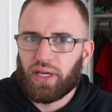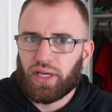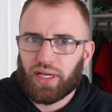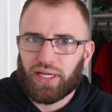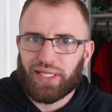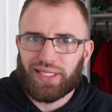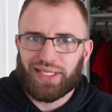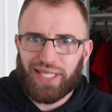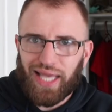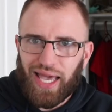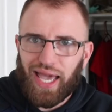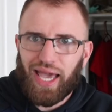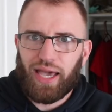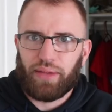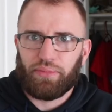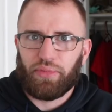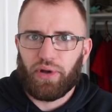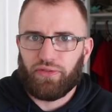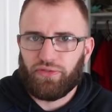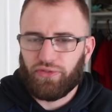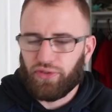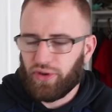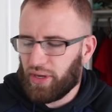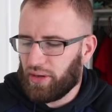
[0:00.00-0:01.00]
Because that,
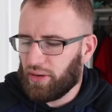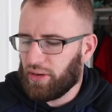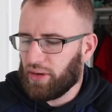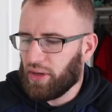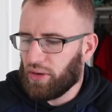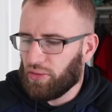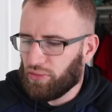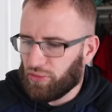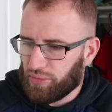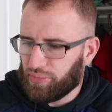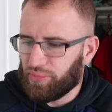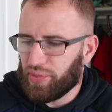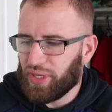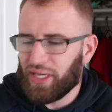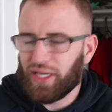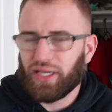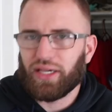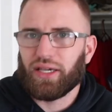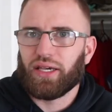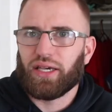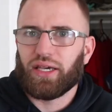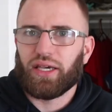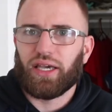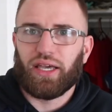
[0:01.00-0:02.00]
my friend, would
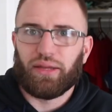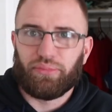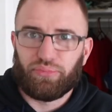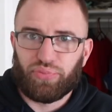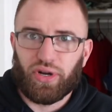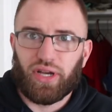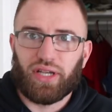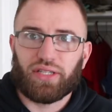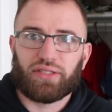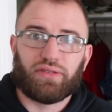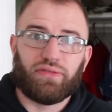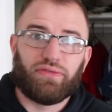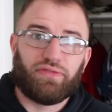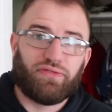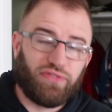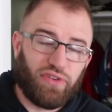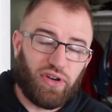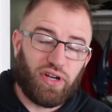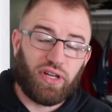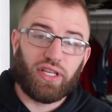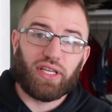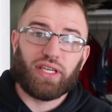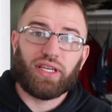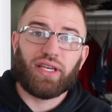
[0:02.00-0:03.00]
be impressive,
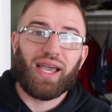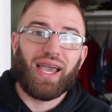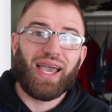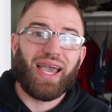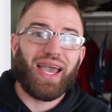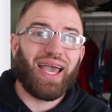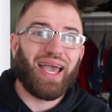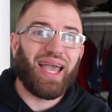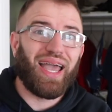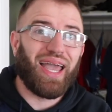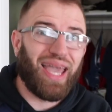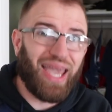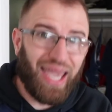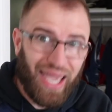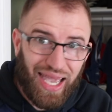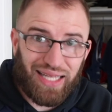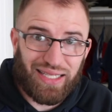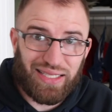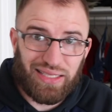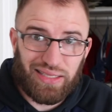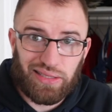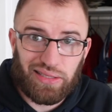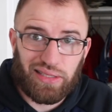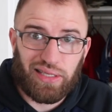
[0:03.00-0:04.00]
funny, and
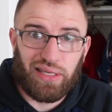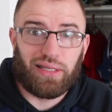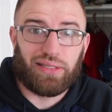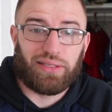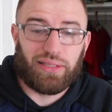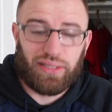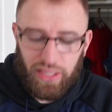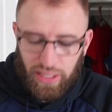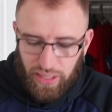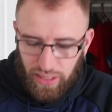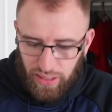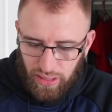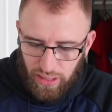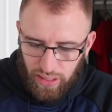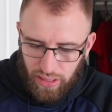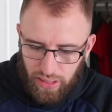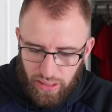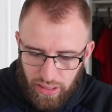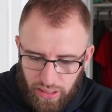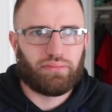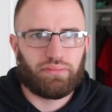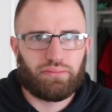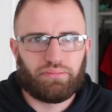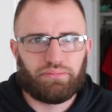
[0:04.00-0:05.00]
disgusting.
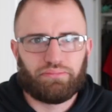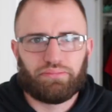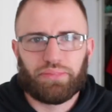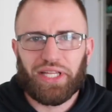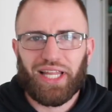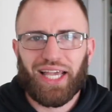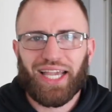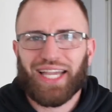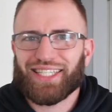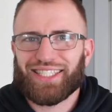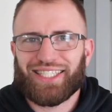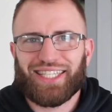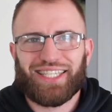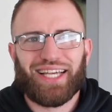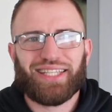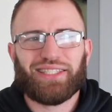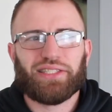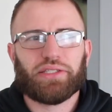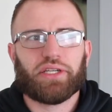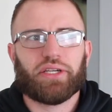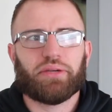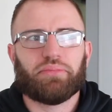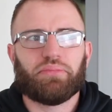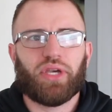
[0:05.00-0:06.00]
But like I said, that's
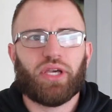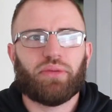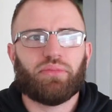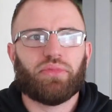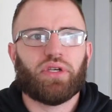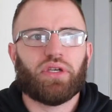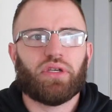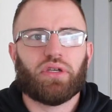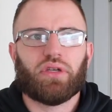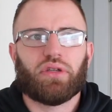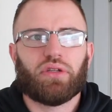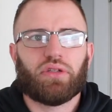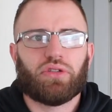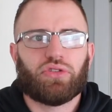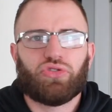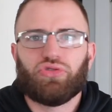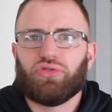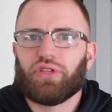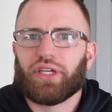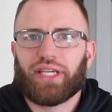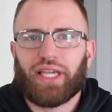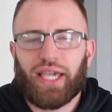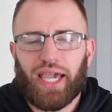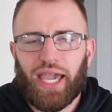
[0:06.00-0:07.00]
a commitment to
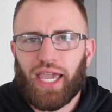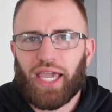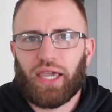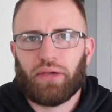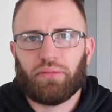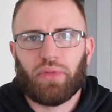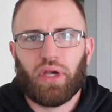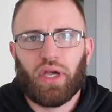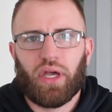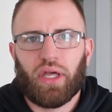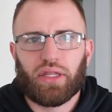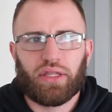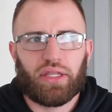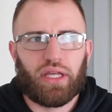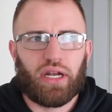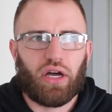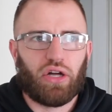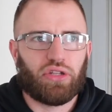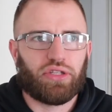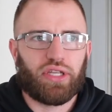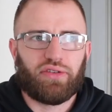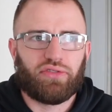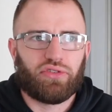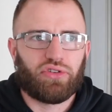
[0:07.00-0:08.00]
the game that
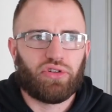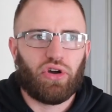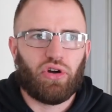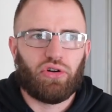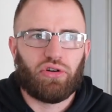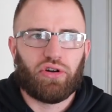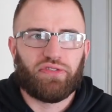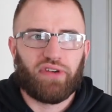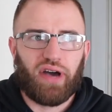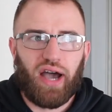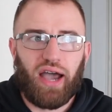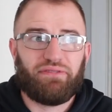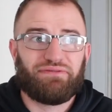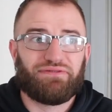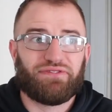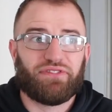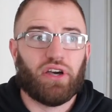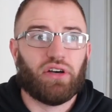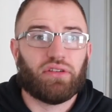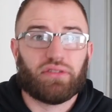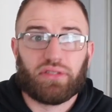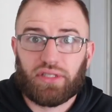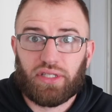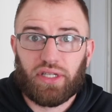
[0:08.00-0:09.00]
I'll never know. If I
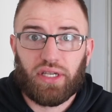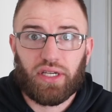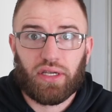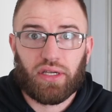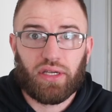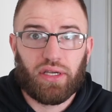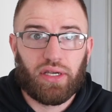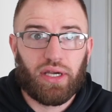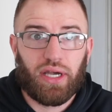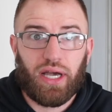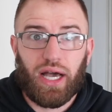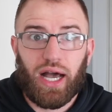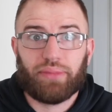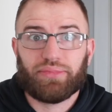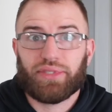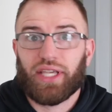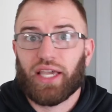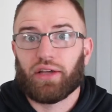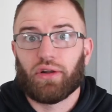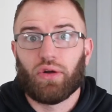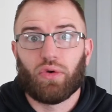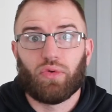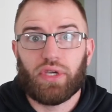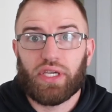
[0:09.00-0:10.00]
felt sick, I'm
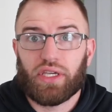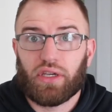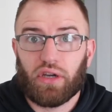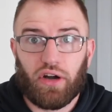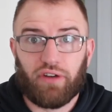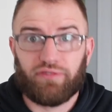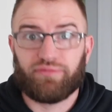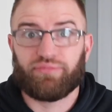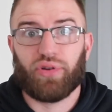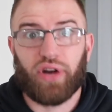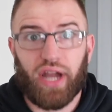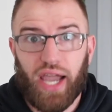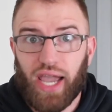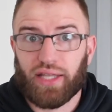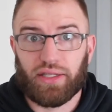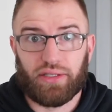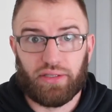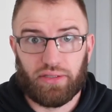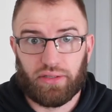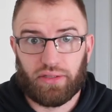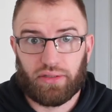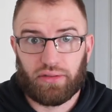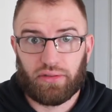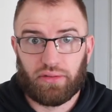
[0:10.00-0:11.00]
taking a week off
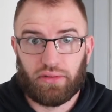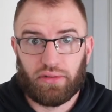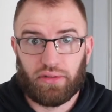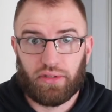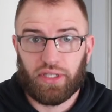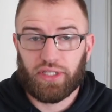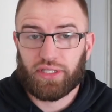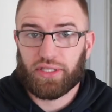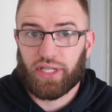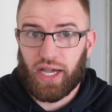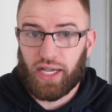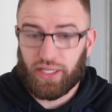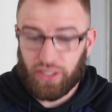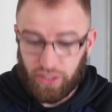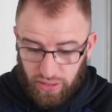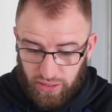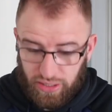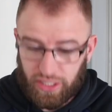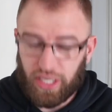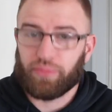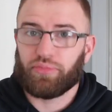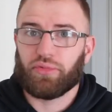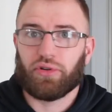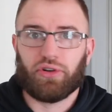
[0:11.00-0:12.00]
practice. This guy's just
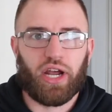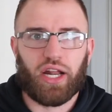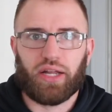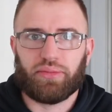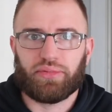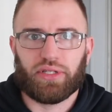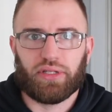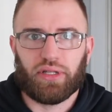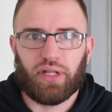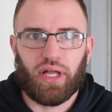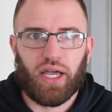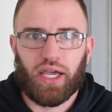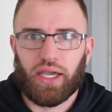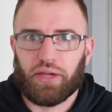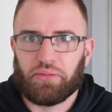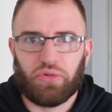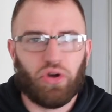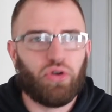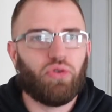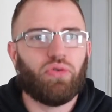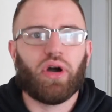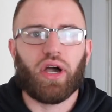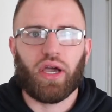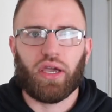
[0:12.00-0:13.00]
stepping right out to the line.
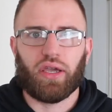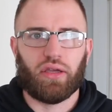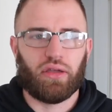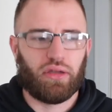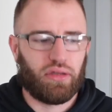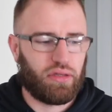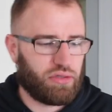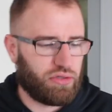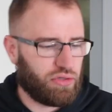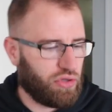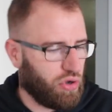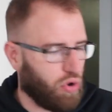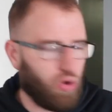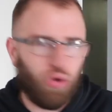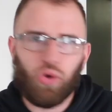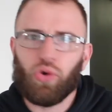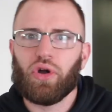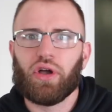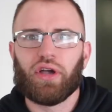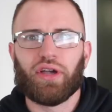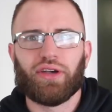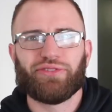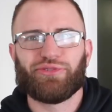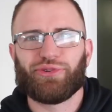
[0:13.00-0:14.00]
No way.
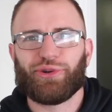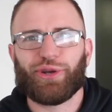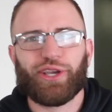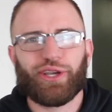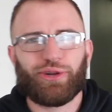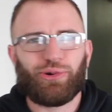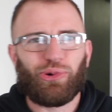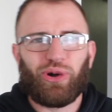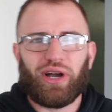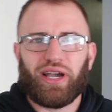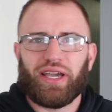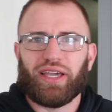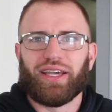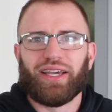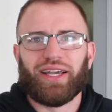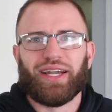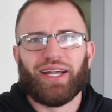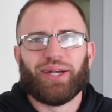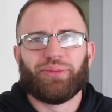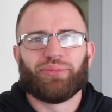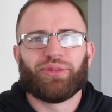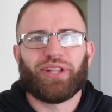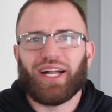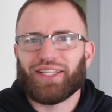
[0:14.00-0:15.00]
No freaking way.
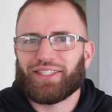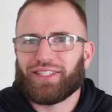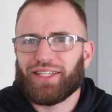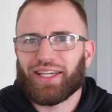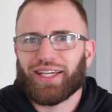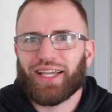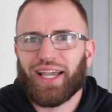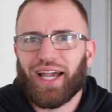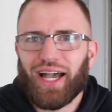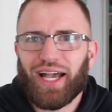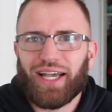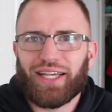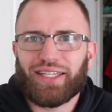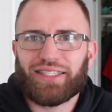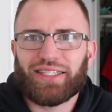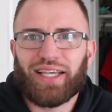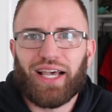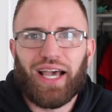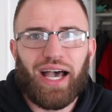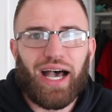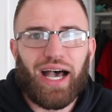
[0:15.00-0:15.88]
But that's it, guys.